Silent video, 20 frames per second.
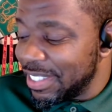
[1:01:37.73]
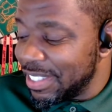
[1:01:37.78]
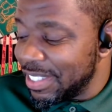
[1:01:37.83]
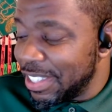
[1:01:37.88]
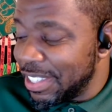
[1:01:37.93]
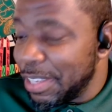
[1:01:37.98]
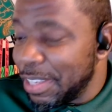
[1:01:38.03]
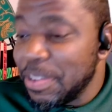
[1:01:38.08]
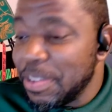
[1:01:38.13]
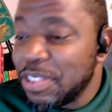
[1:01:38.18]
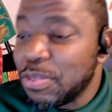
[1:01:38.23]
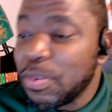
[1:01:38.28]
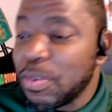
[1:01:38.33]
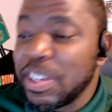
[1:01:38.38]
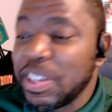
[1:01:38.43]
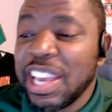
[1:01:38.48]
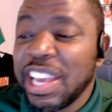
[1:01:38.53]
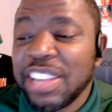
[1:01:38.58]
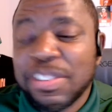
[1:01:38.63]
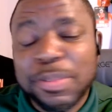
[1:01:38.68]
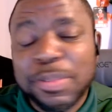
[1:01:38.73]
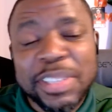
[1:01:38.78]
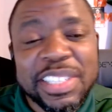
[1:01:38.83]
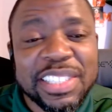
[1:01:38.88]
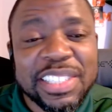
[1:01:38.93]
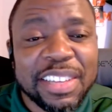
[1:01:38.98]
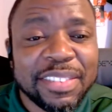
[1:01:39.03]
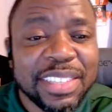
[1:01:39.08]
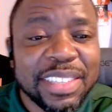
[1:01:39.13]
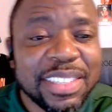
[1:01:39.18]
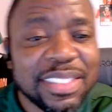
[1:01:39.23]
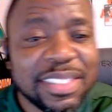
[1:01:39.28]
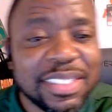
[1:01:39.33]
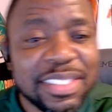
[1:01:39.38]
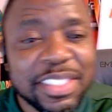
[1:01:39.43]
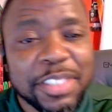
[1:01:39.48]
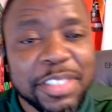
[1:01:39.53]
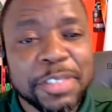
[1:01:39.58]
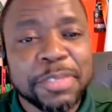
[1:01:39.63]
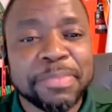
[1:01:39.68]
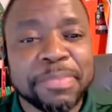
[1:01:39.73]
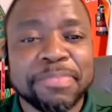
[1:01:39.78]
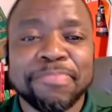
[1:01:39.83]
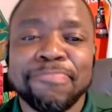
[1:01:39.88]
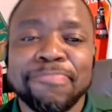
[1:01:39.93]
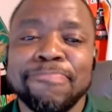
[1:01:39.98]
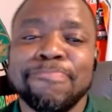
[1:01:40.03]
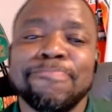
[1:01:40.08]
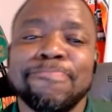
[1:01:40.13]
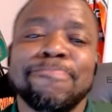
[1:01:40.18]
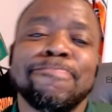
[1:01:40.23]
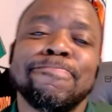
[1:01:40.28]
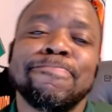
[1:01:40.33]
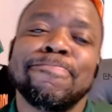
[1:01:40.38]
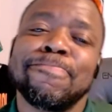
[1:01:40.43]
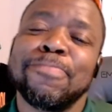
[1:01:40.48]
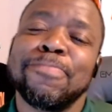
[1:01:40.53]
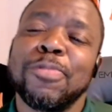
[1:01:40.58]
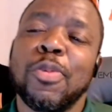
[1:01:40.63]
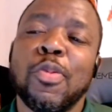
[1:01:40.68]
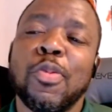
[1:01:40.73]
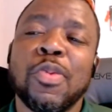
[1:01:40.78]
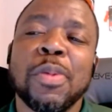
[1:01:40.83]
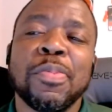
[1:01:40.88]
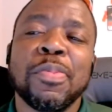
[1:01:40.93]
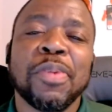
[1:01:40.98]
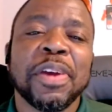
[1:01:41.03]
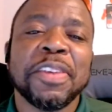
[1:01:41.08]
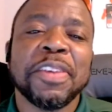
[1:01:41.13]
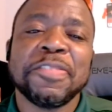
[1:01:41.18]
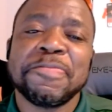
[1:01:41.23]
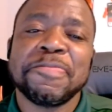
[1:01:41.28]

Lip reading: Give me 28-27 NCCU. 1 point.